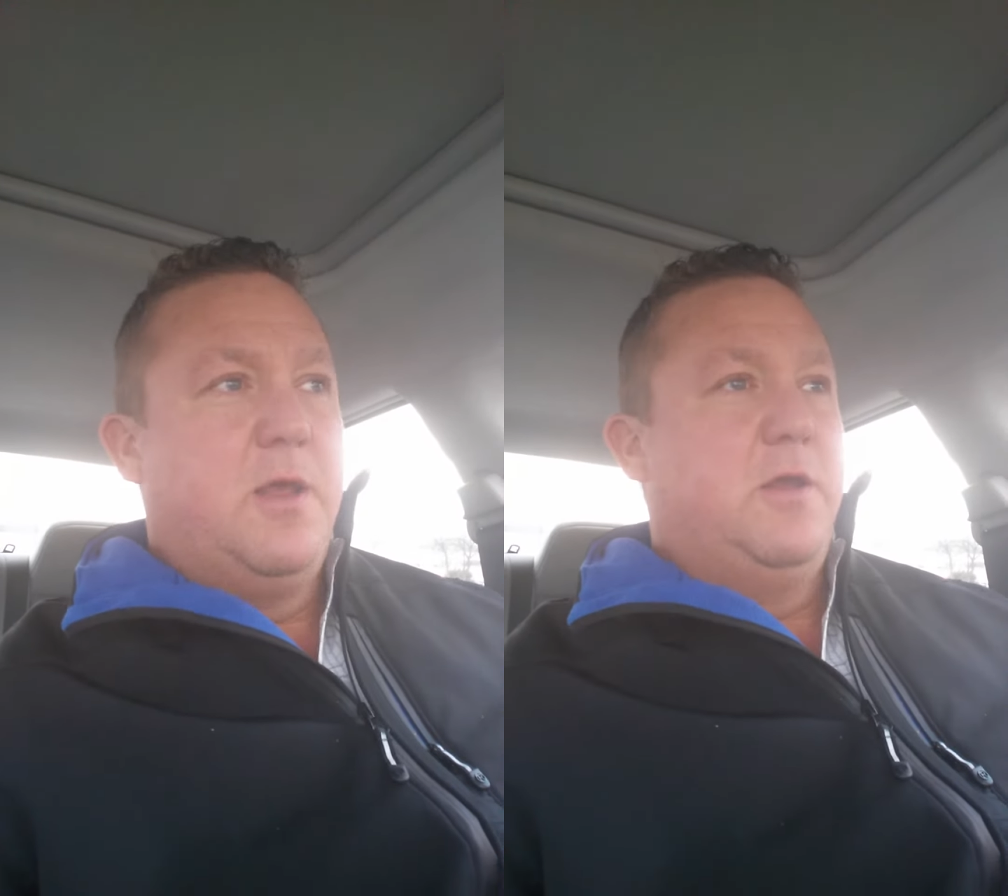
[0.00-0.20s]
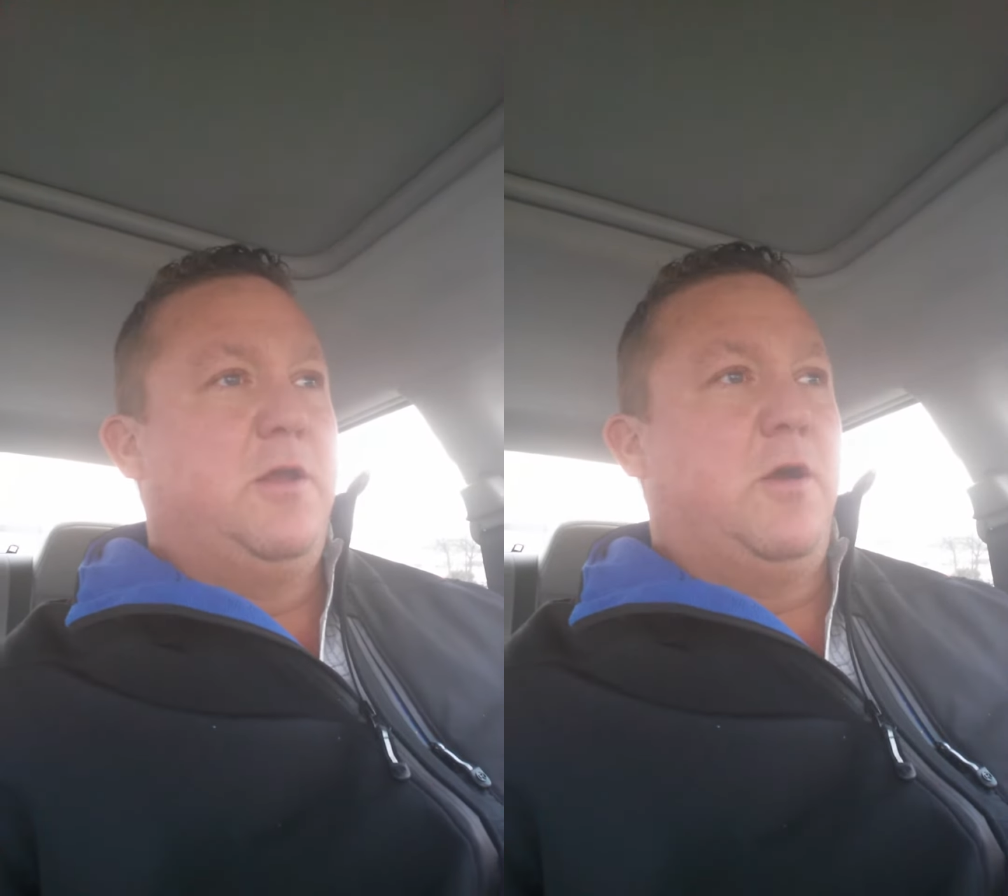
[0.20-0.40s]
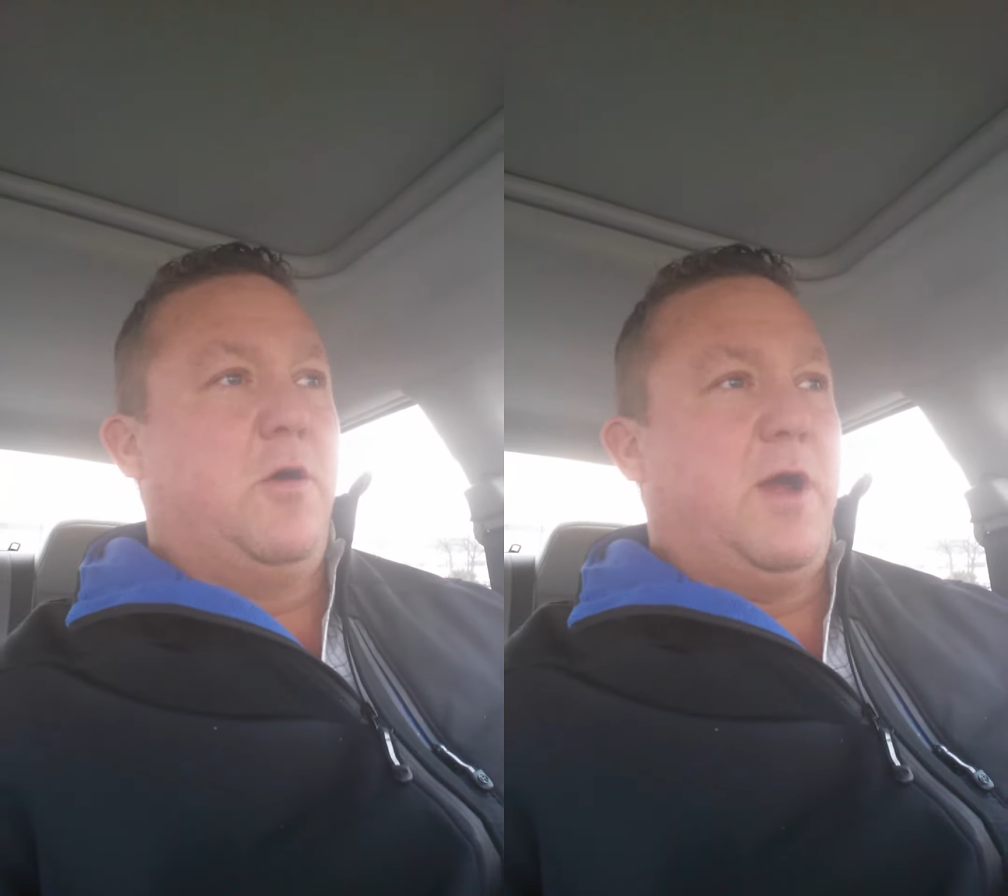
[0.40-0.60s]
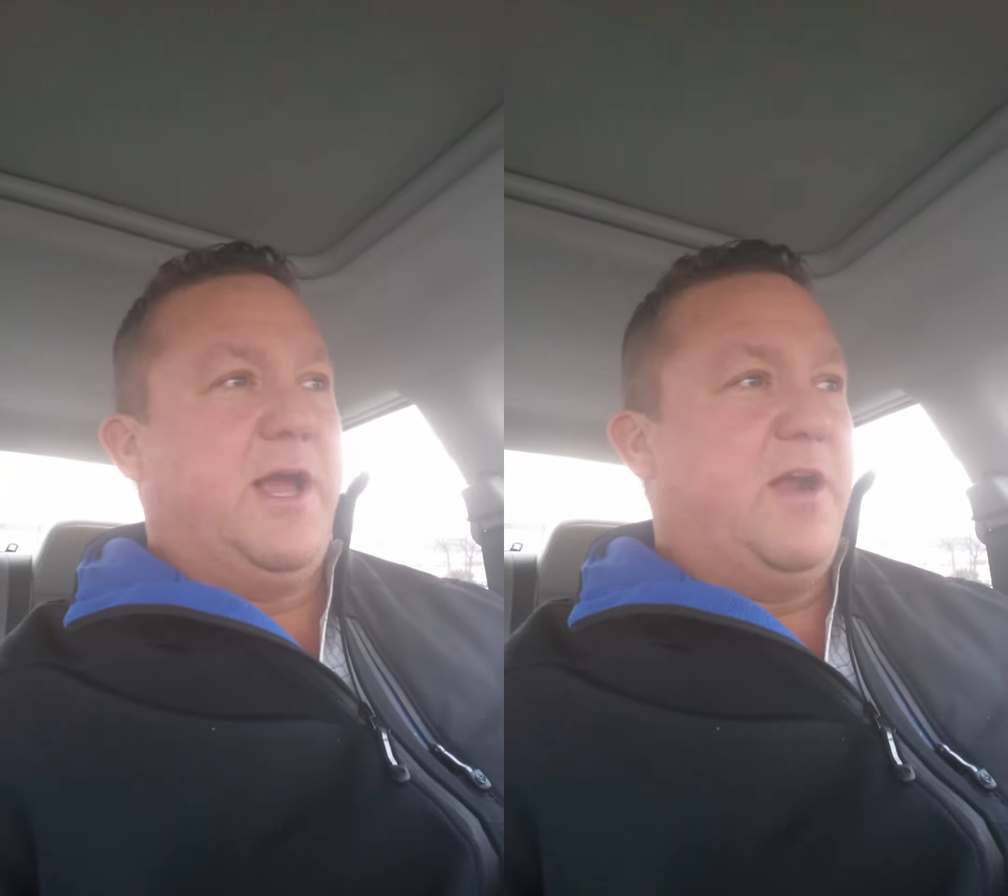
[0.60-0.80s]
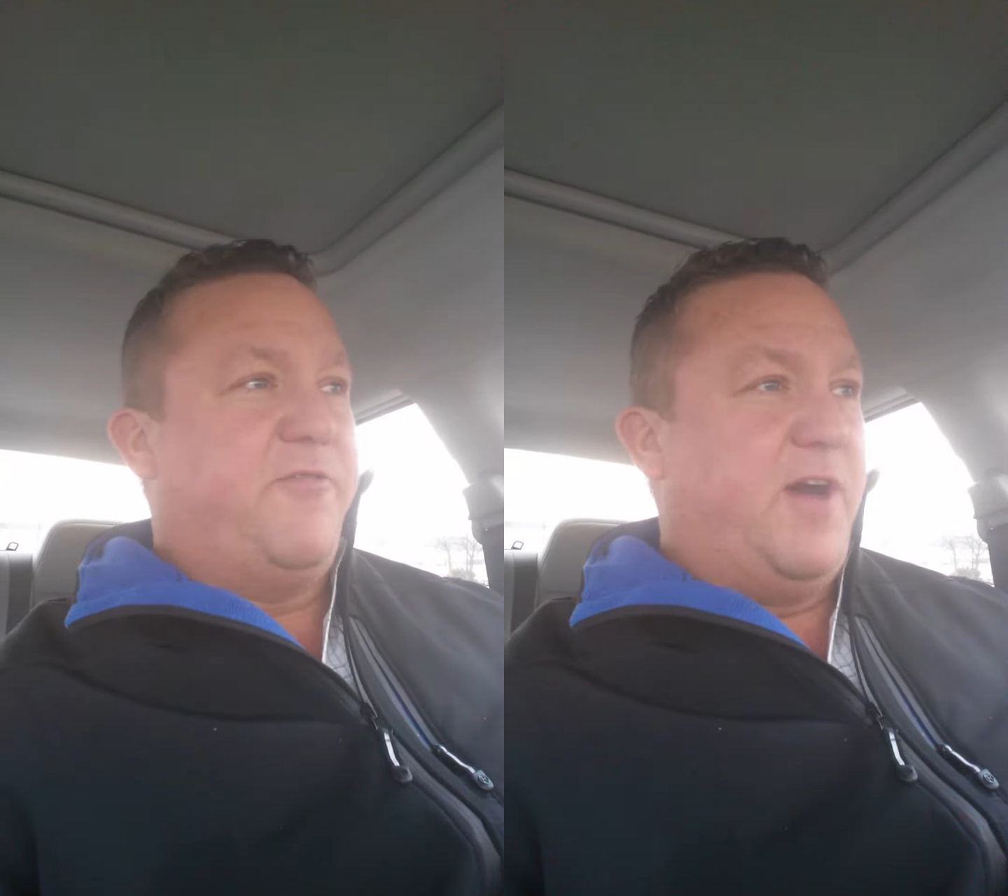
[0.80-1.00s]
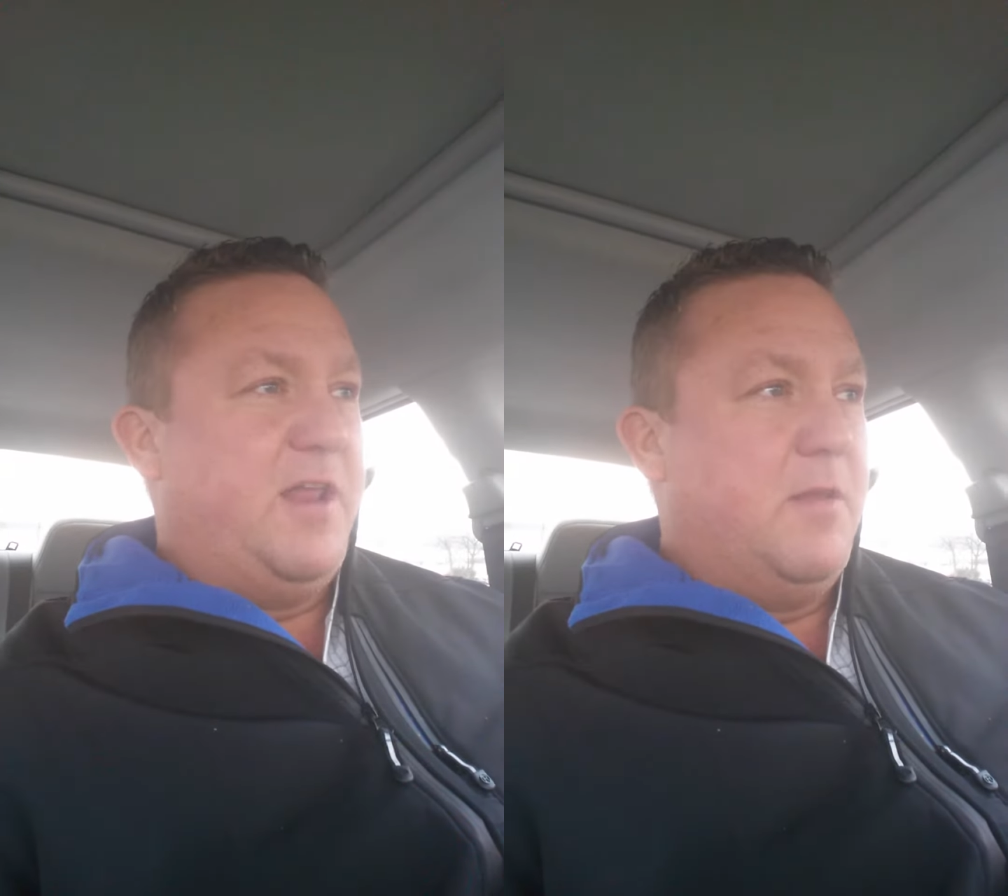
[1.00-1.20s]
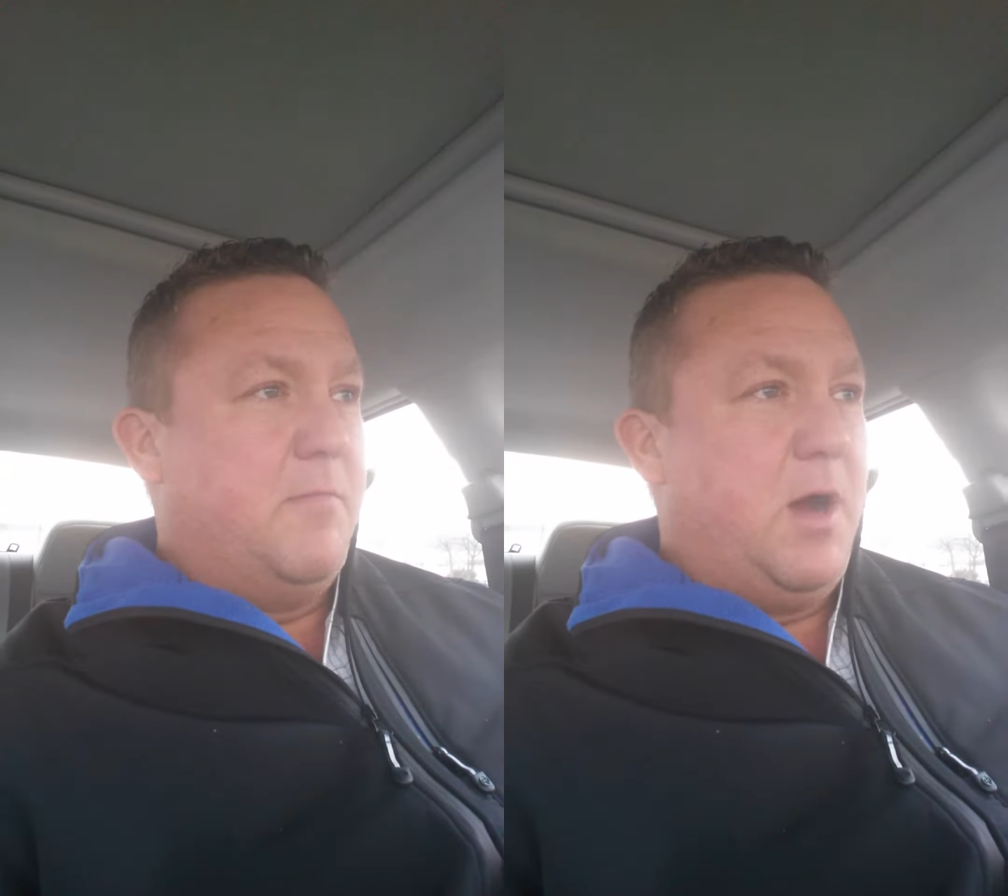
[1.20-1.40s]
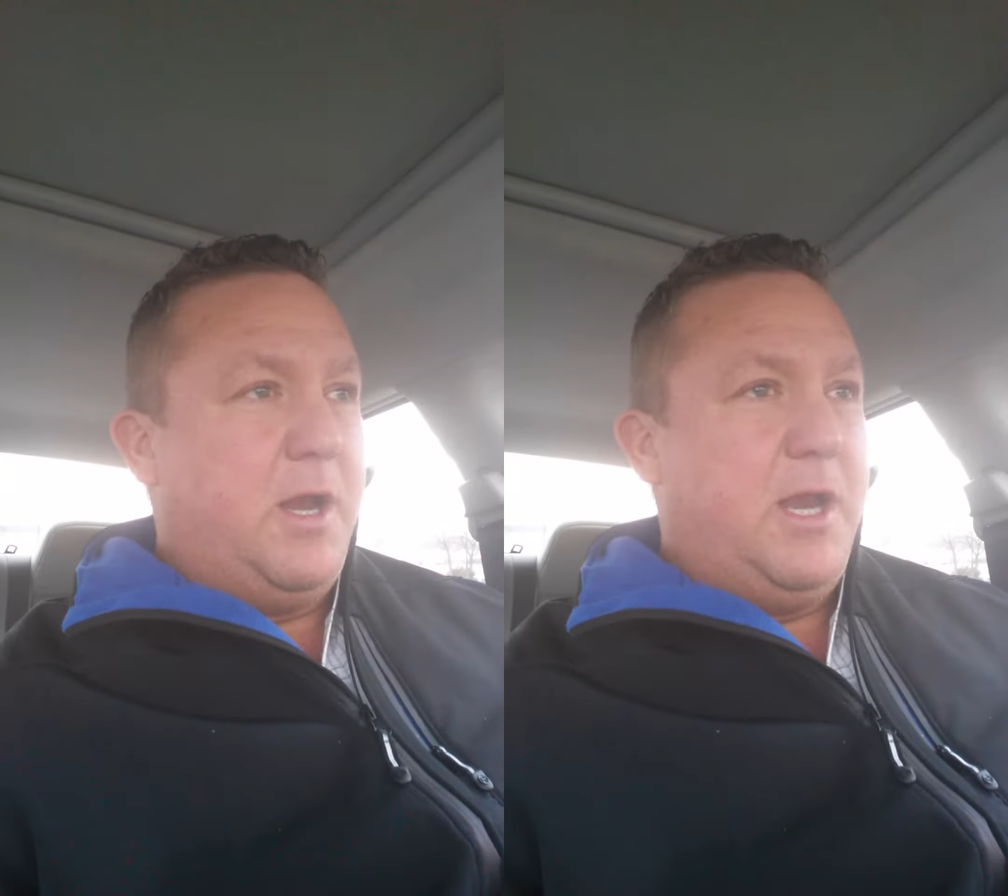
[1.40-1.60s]
I got to find the
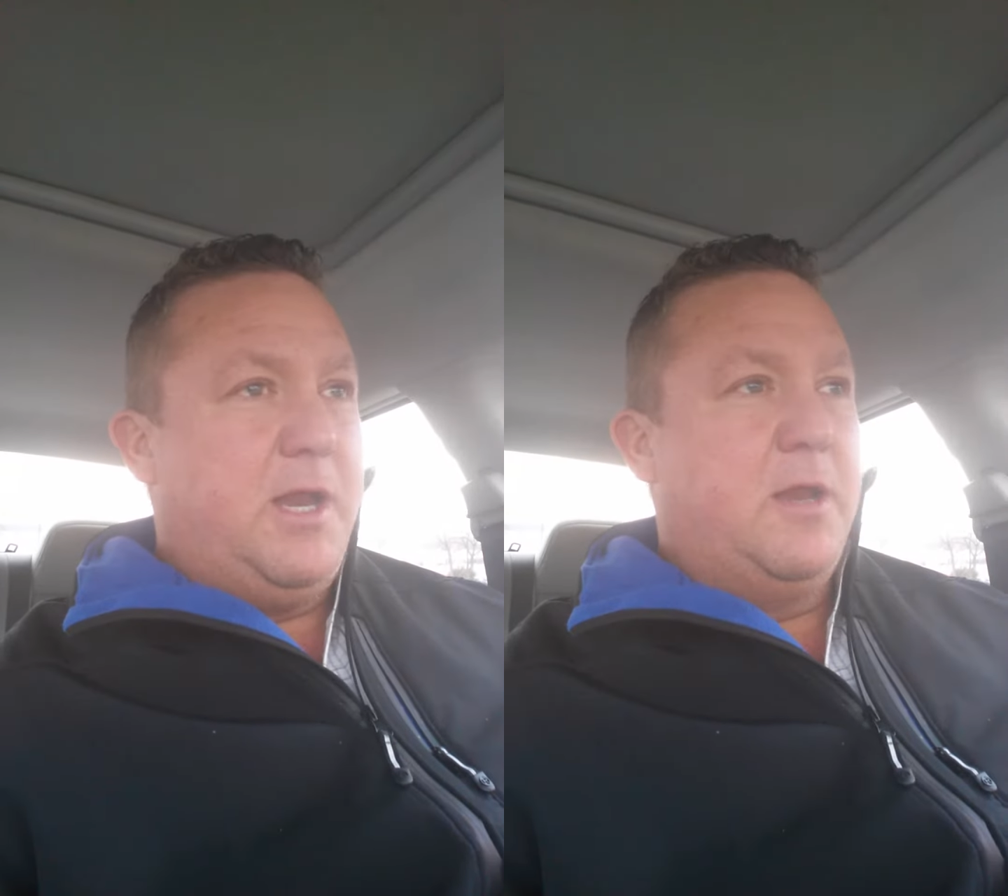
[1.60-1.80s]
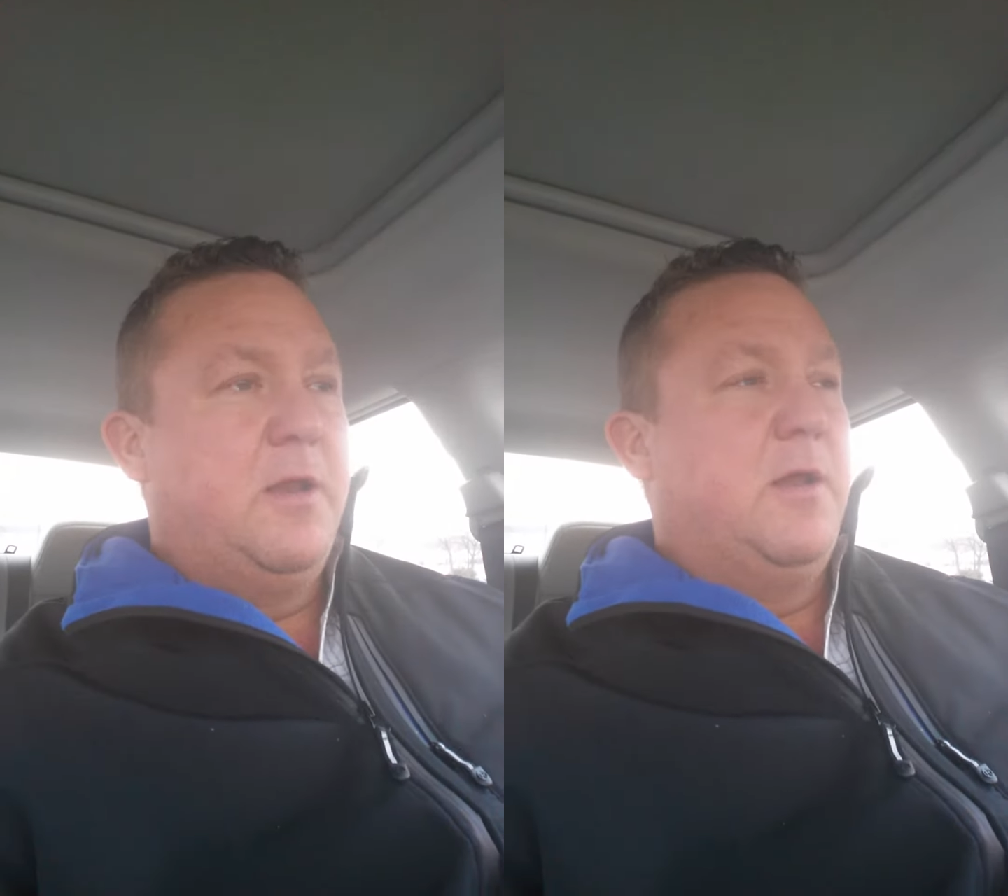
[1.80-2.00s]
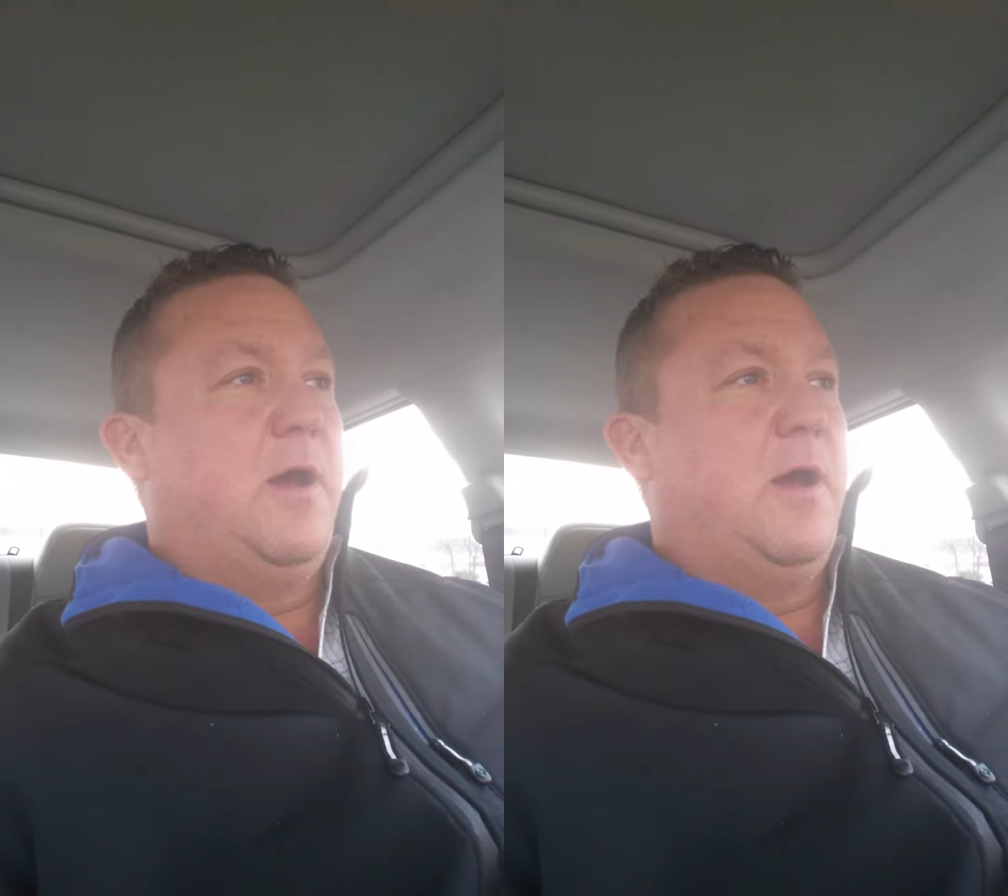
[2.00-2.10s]
money.